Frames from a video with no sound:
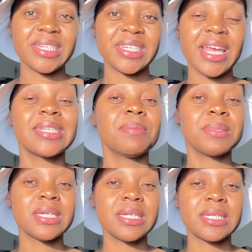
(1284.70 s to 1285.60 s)

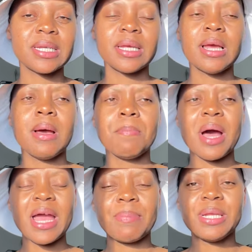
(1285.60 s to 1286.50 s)
accepted
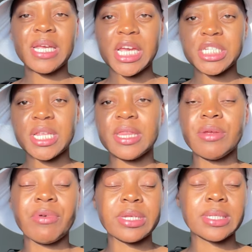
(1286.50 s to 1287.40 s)
my application,
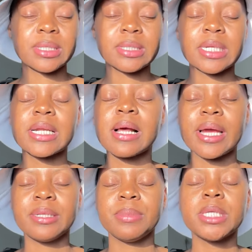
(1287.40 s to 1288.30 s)
the rest
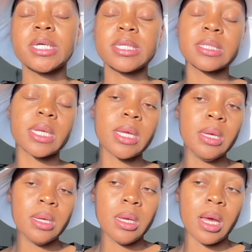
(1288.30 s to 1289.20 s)
declined. Because
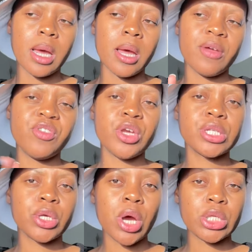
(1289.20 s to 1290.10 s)
a few years
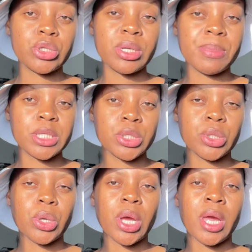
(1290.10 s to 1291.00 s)
ago, I took a business
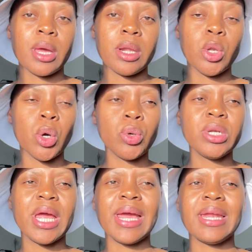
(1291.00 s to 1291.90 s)

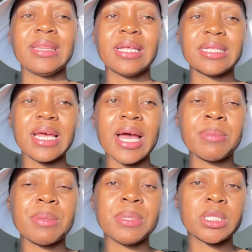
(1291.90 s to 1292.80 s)
loan, and at the
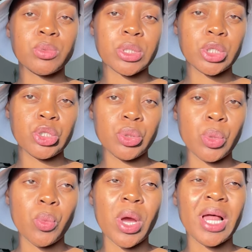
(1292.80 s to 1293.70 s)
time, the business wasn't
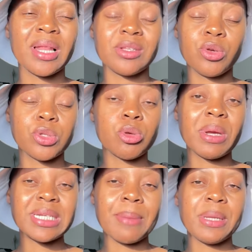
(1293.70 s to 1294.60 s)
doing well. You know, so
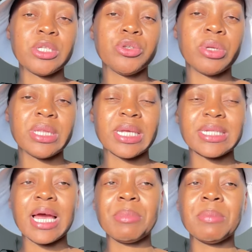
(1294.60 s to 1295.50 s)
much happened during that
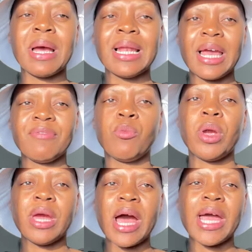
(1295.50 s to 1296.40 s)
time in my life
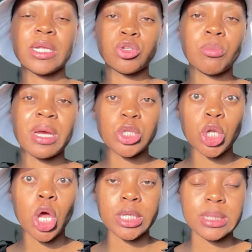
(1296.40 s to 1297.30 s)
where I had so much
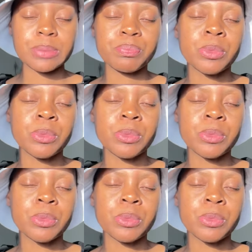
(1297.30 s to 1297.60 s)
loss,